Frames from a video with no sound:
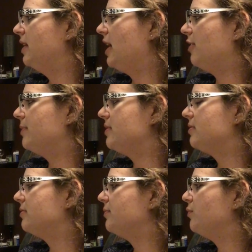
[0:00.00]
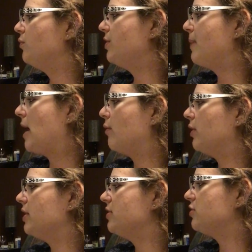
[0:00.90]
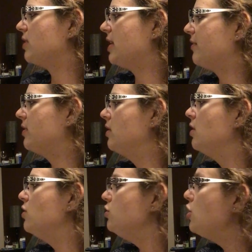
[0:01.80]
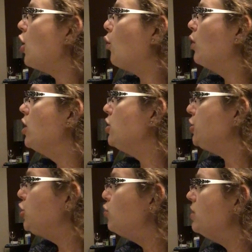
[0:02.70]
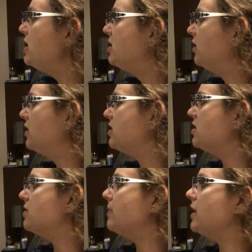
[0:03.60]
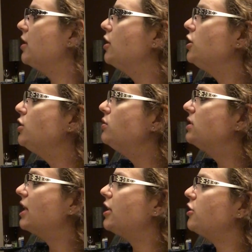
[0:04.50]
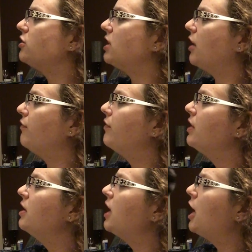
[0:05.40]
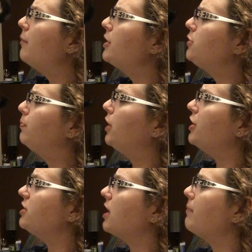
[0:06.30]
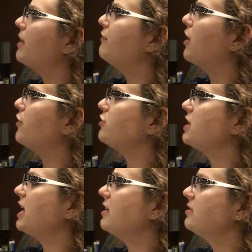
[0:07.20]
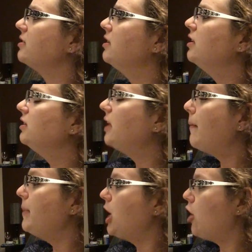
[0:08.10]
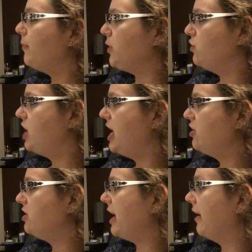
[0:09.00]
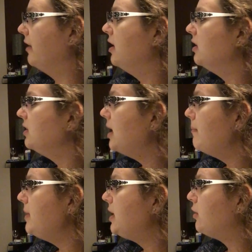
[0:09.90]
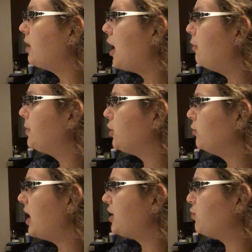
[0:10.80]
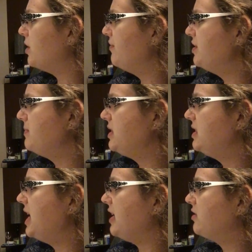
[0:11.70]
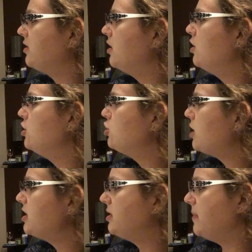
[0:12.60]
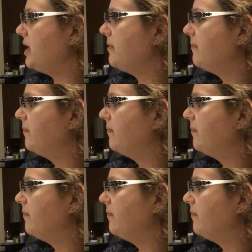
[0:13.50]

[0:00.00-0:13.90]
Albus, with power and strength. No, you need to listen to me. You said it yourself. How much blood is on my father's hands? Let me help you change that. Let me help correct one of his mistakes. Trust me.